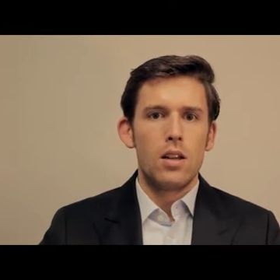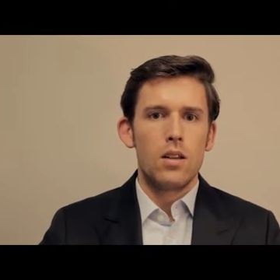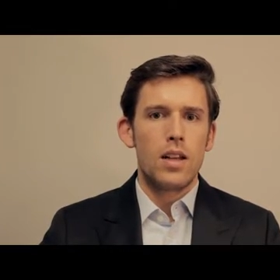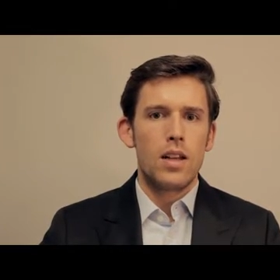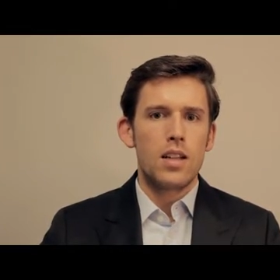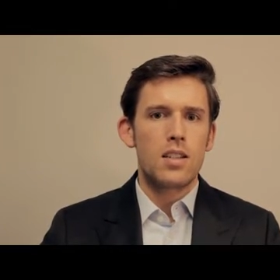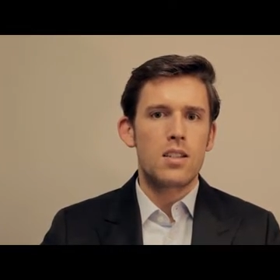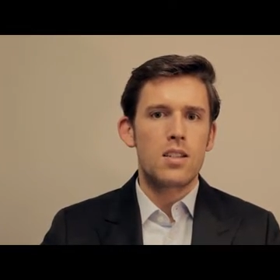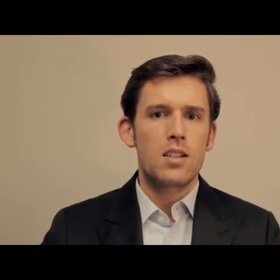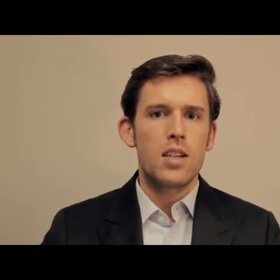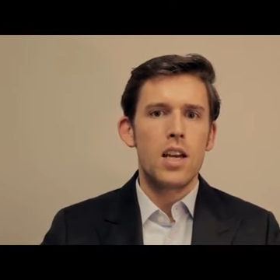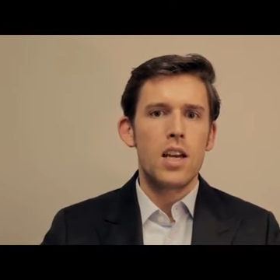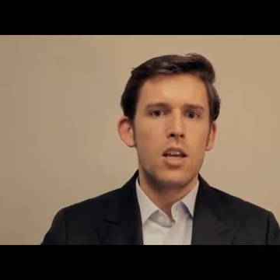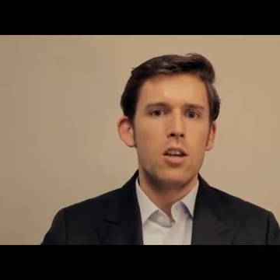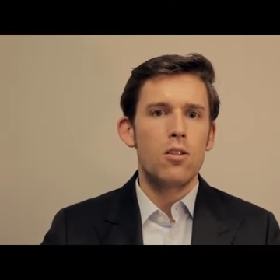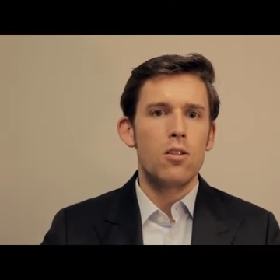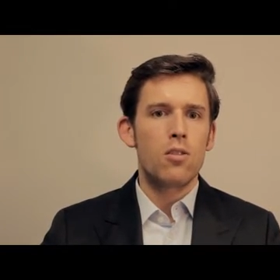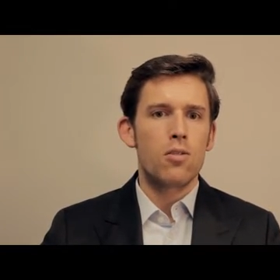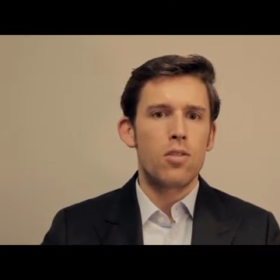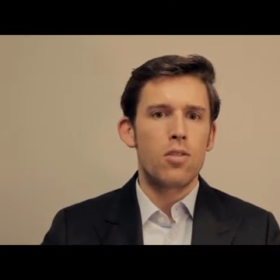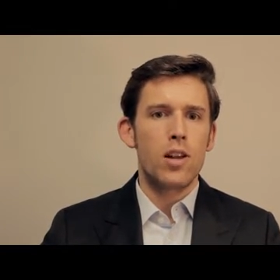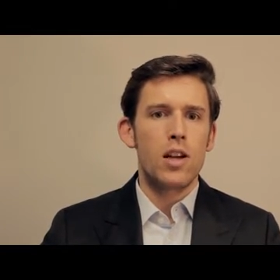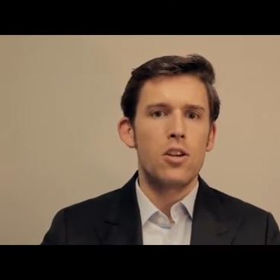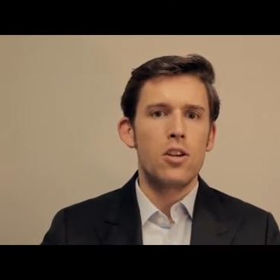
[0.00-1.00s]
Let's say you
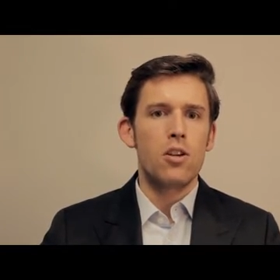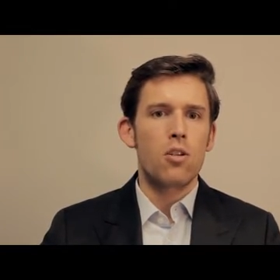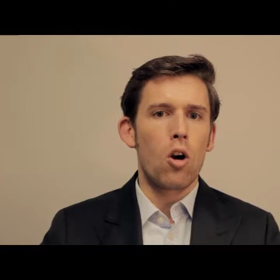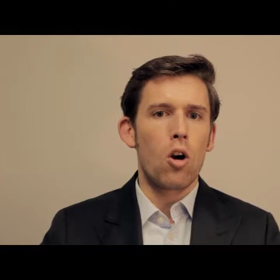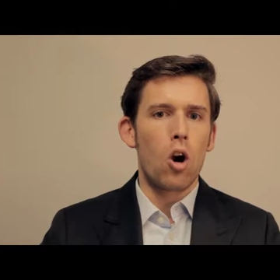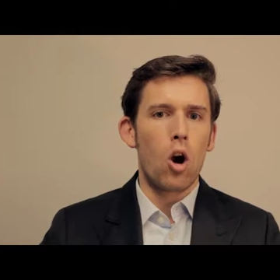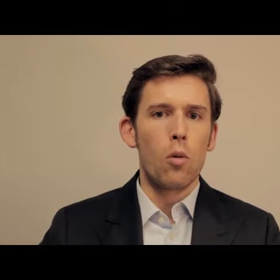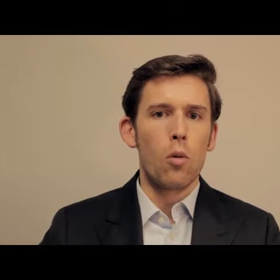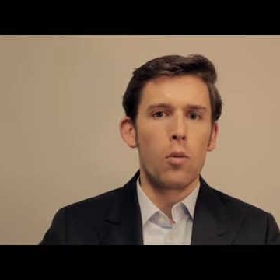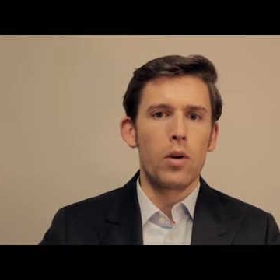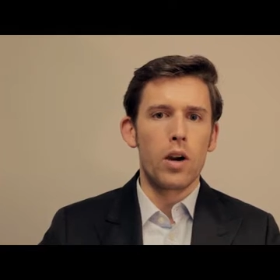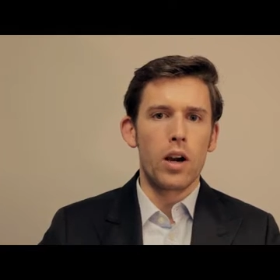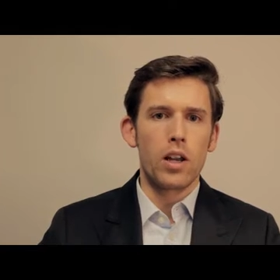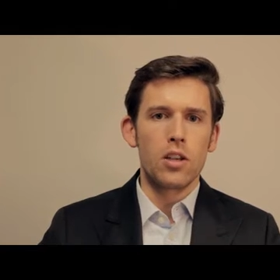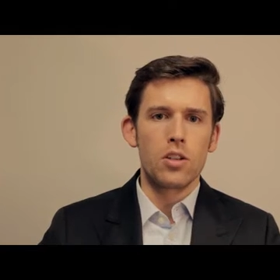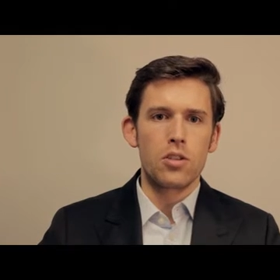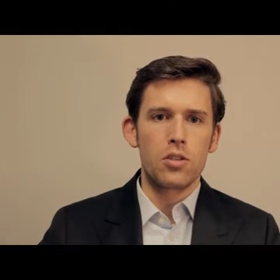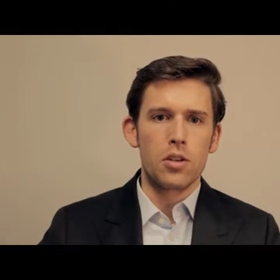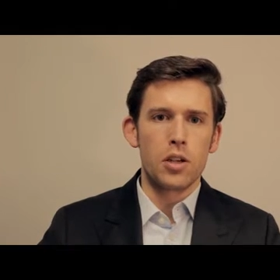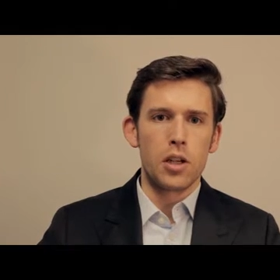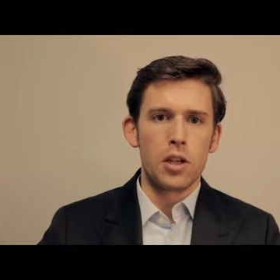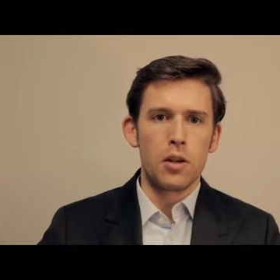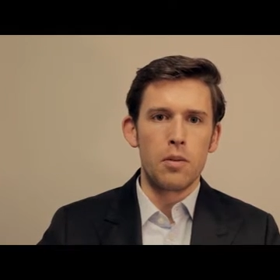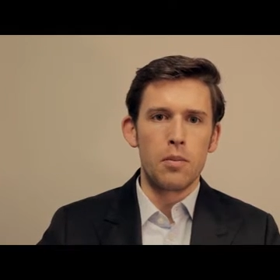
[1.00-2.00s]
fled your home
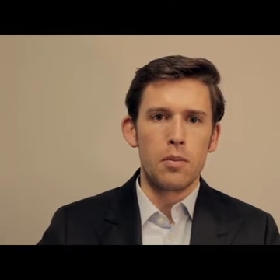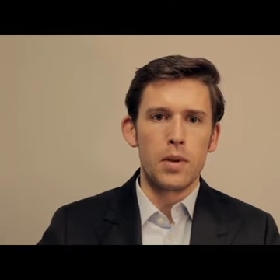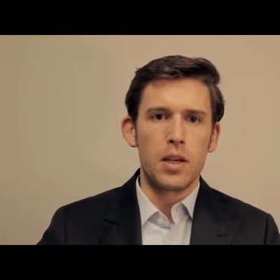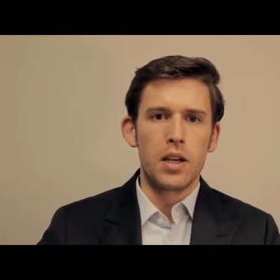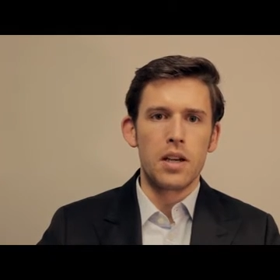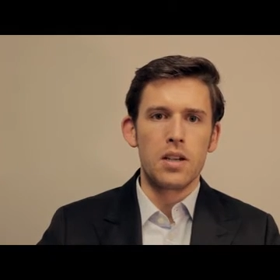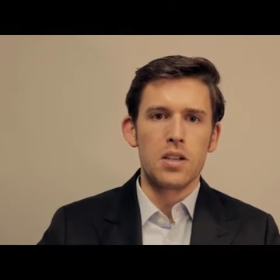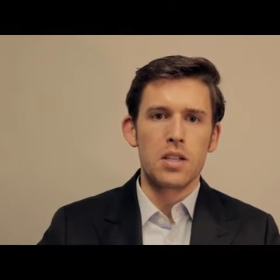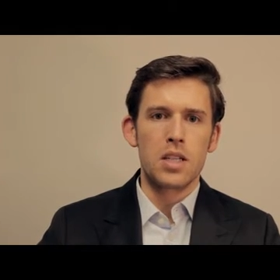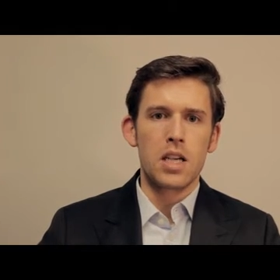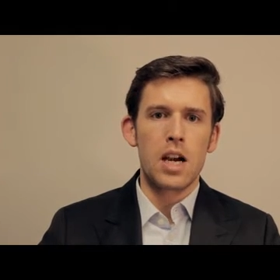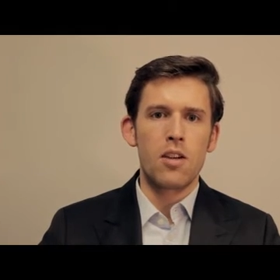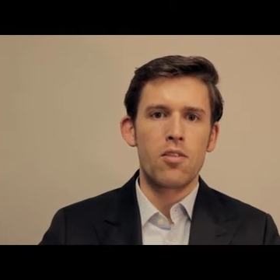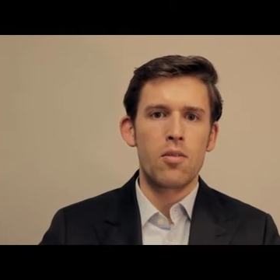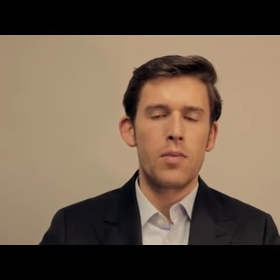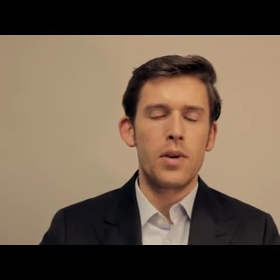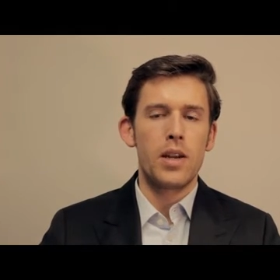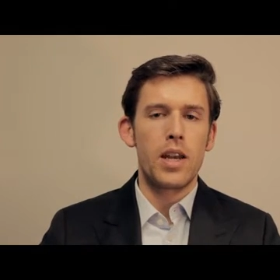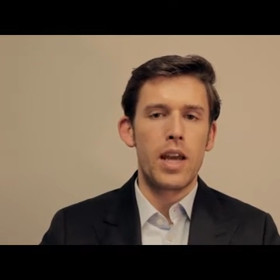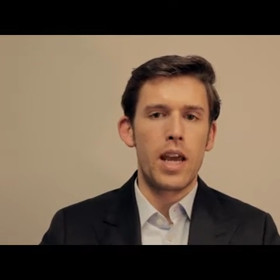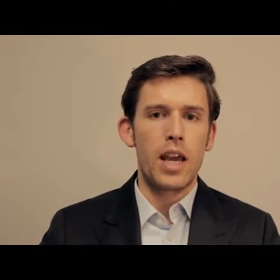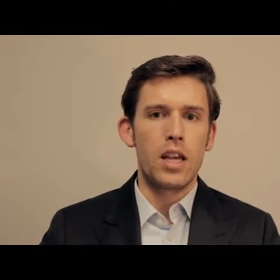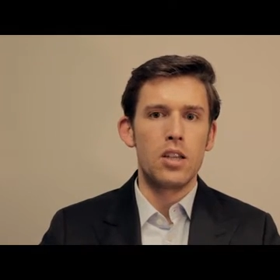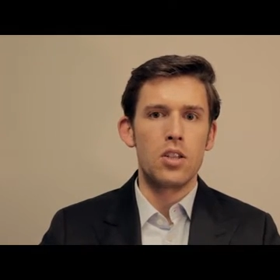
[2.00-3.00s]
country because
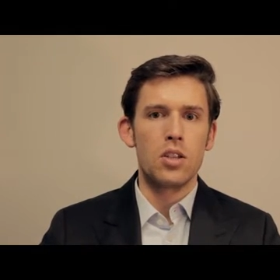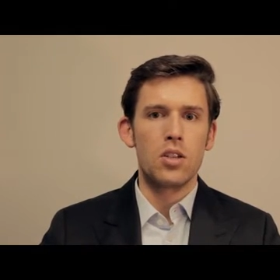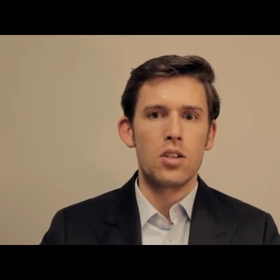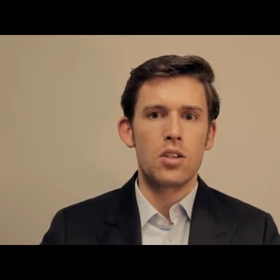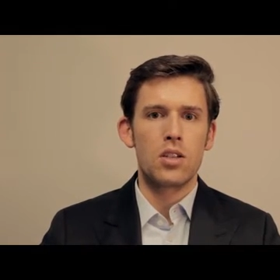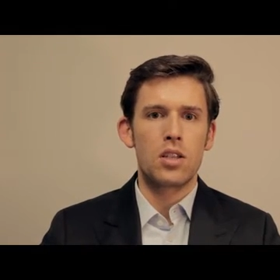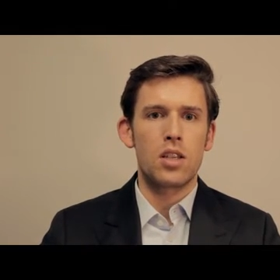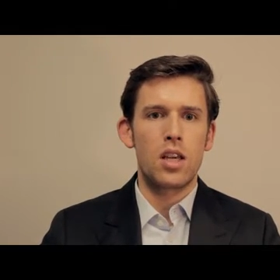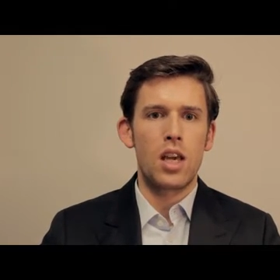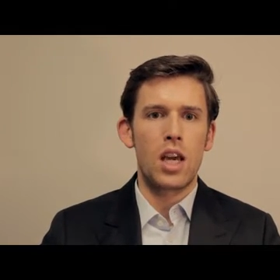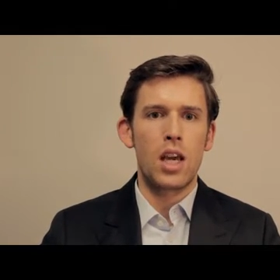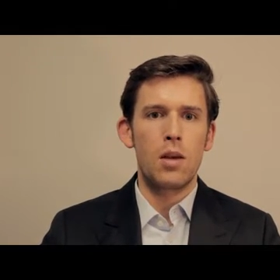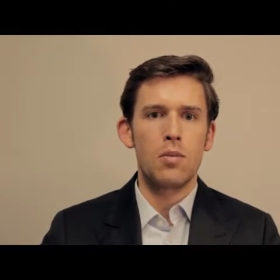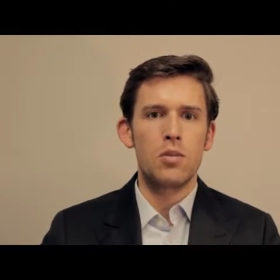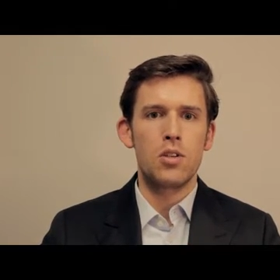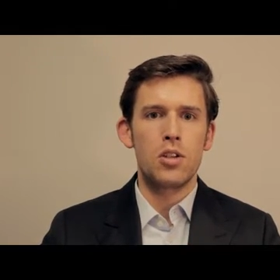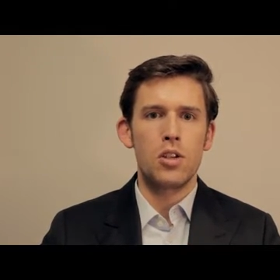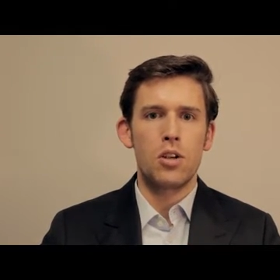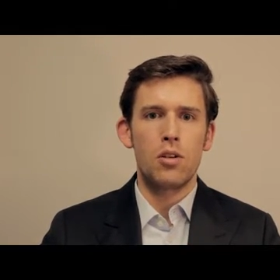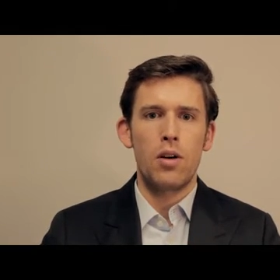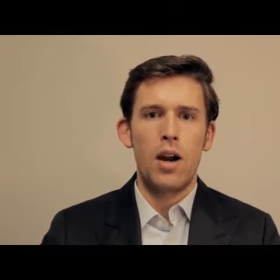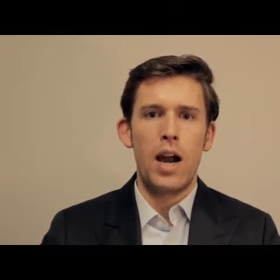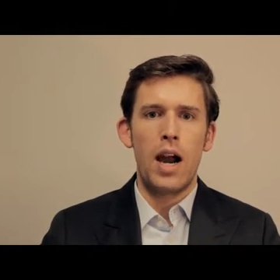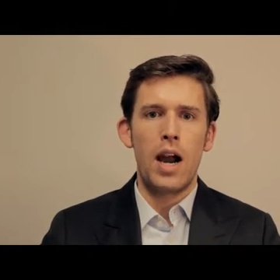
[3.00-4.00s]
government agents came
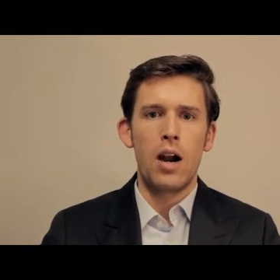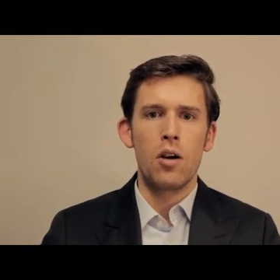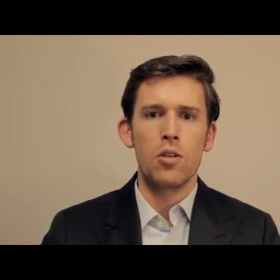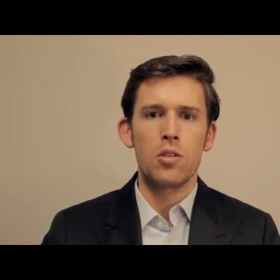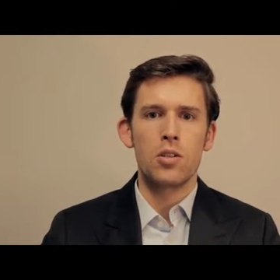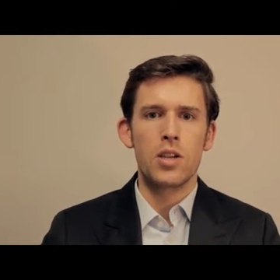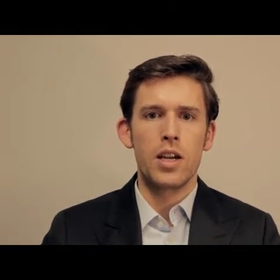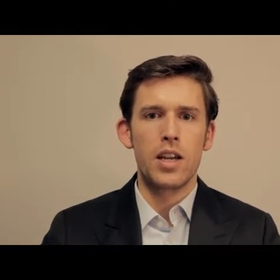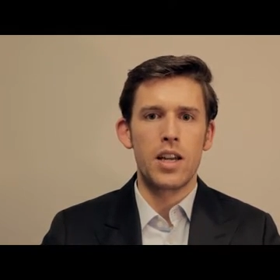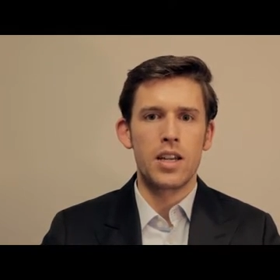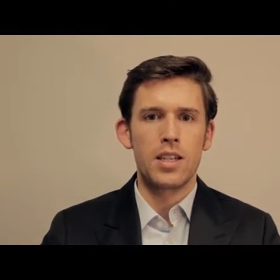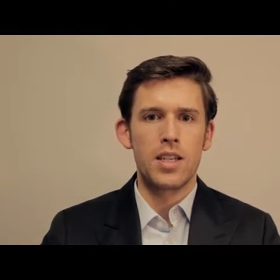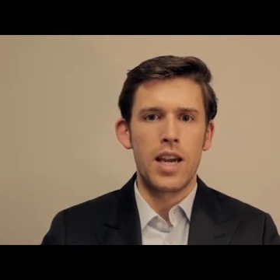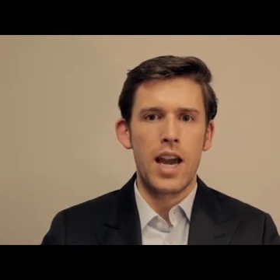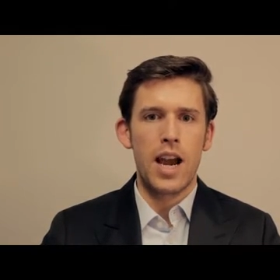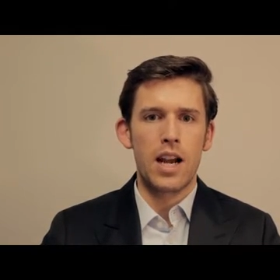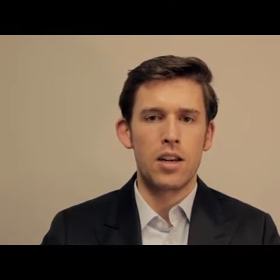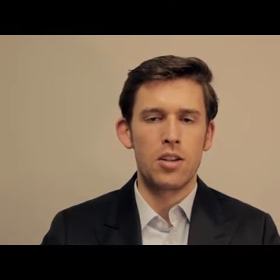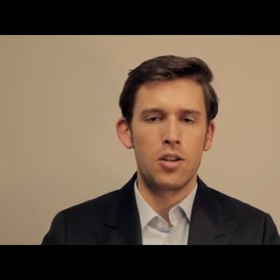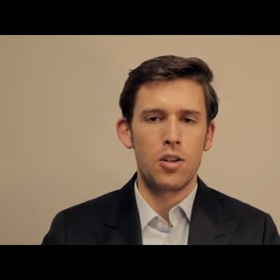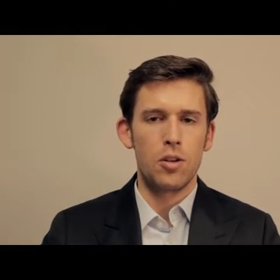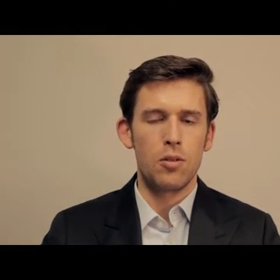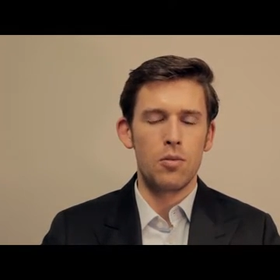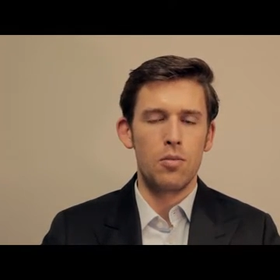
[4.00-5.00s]
to your house and
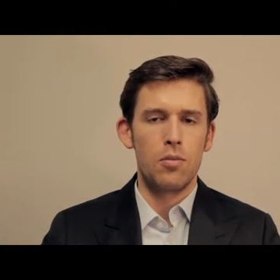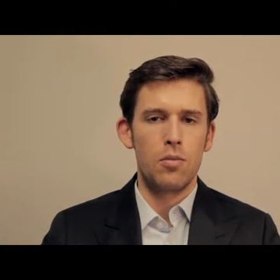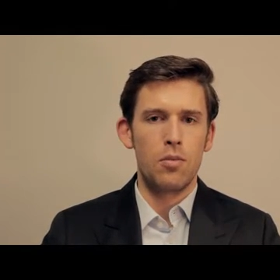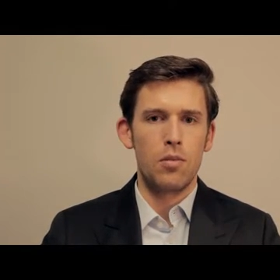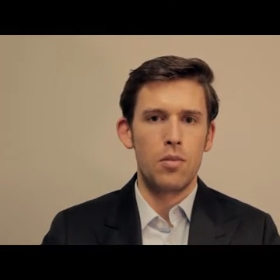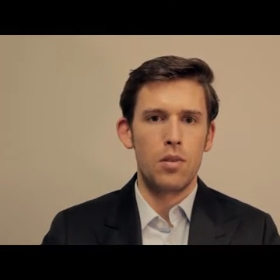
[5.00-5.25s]
attacked you.